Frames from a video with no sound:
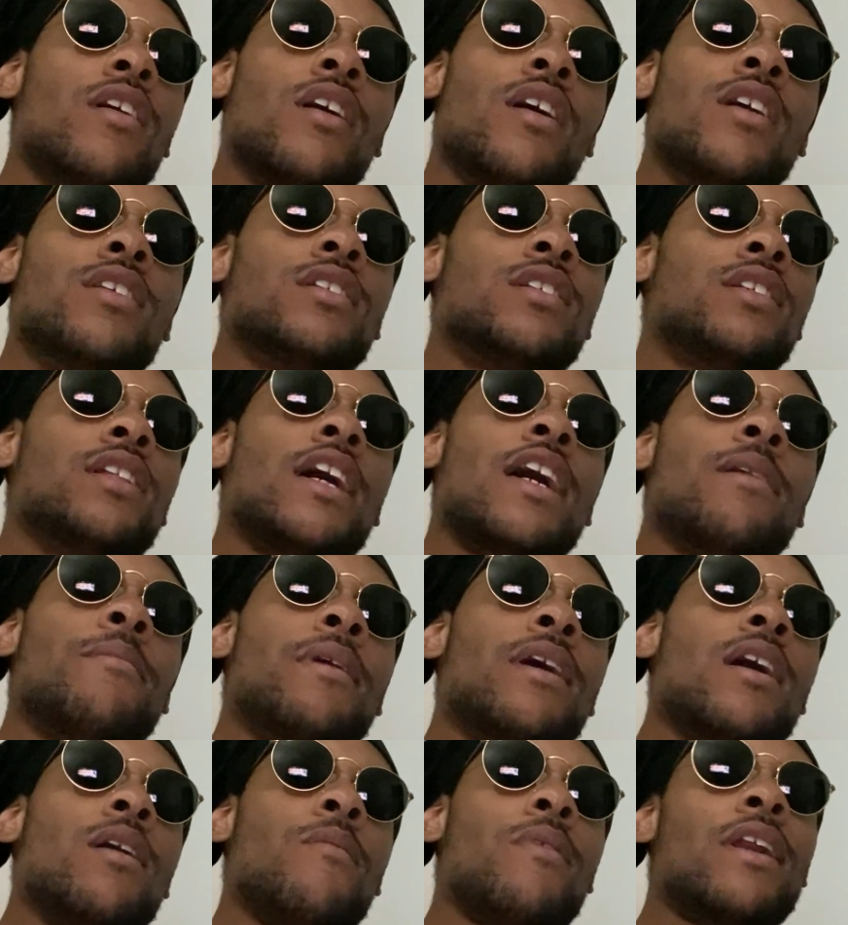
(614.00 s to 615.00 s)
It's like,
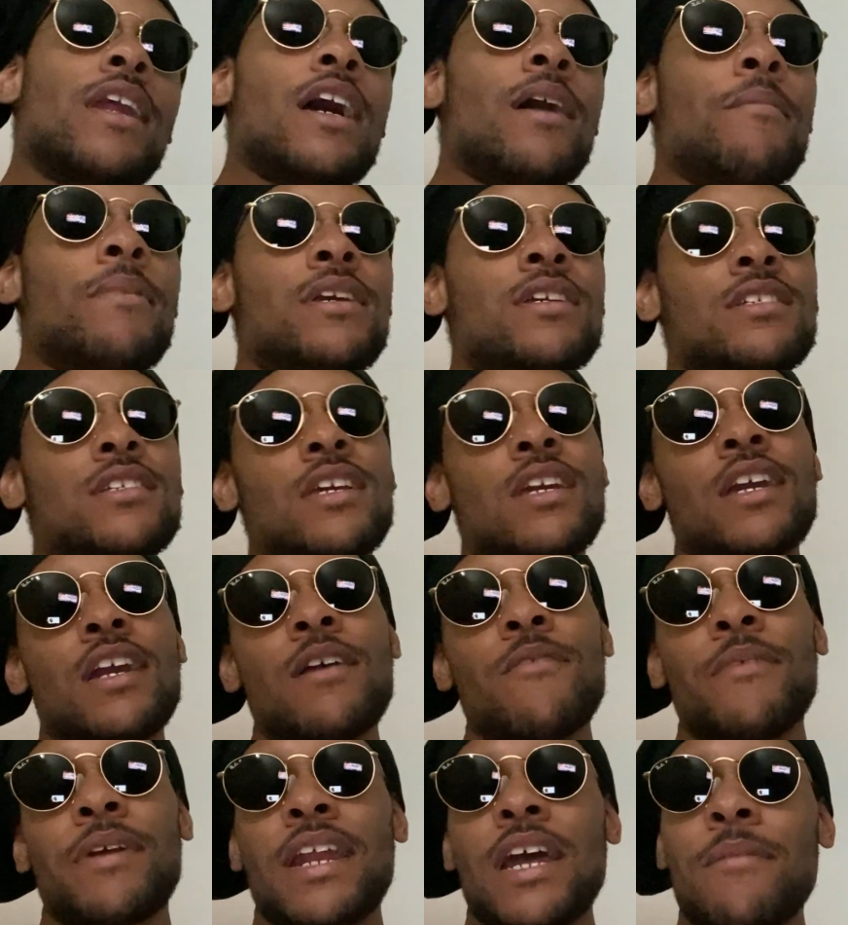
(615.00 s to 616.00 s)
man, when I be seeing,
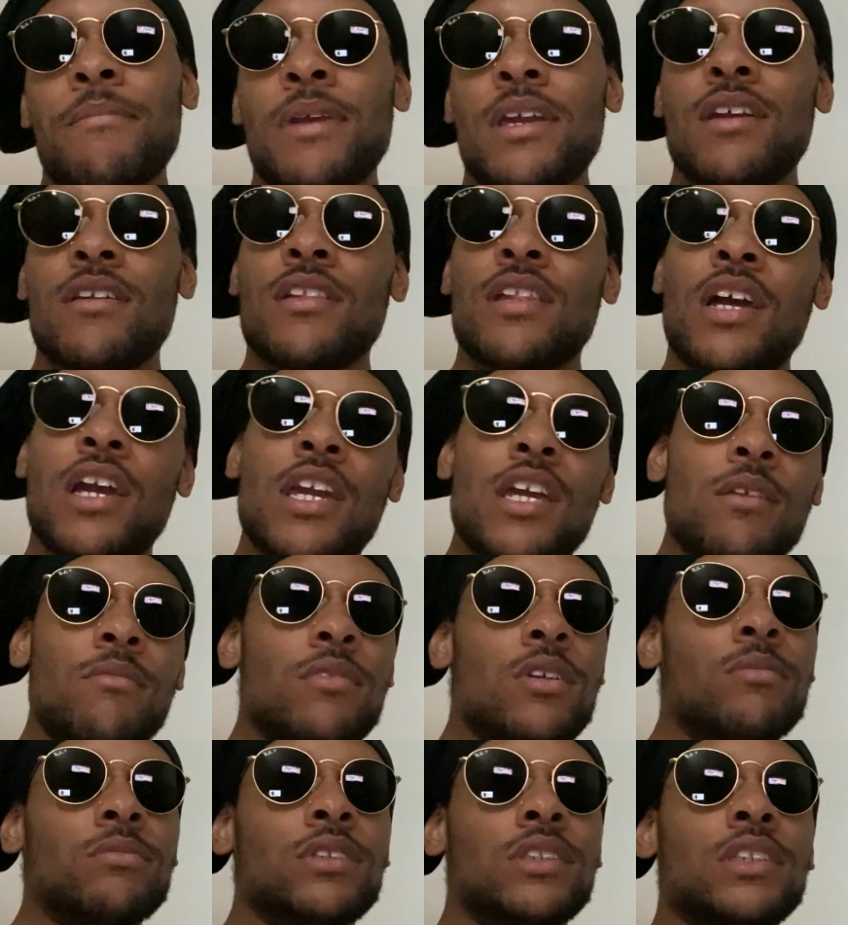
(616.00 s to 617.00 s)
when I be, like, you know
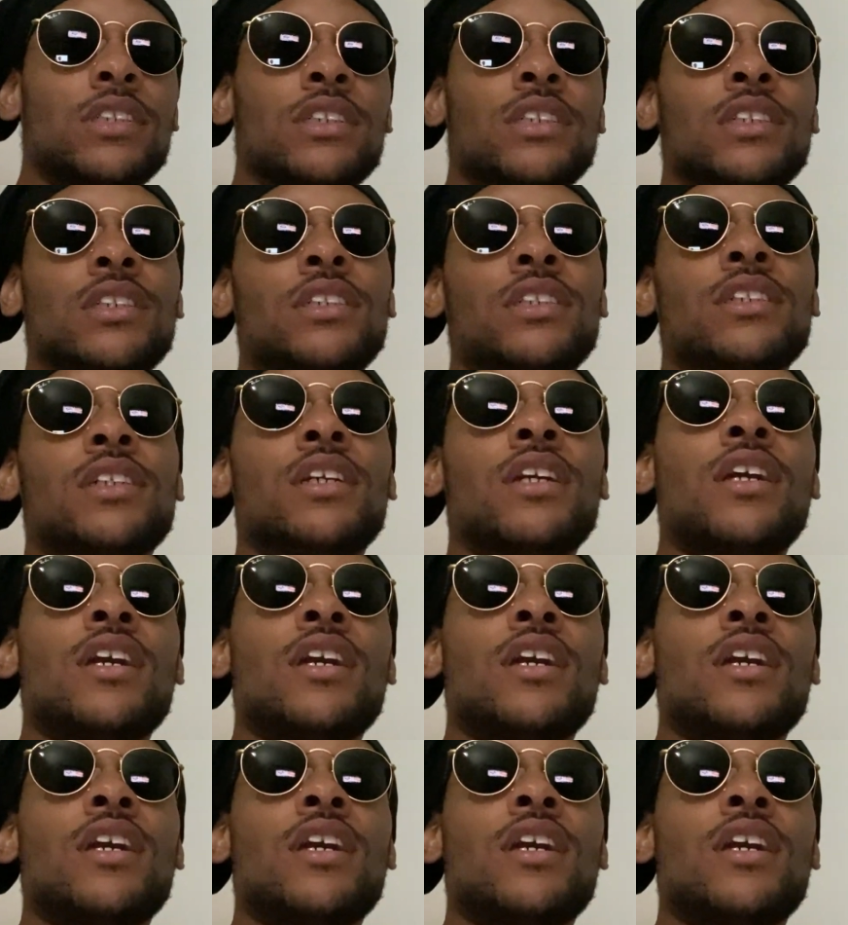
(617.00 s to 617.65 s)
what I'm saying?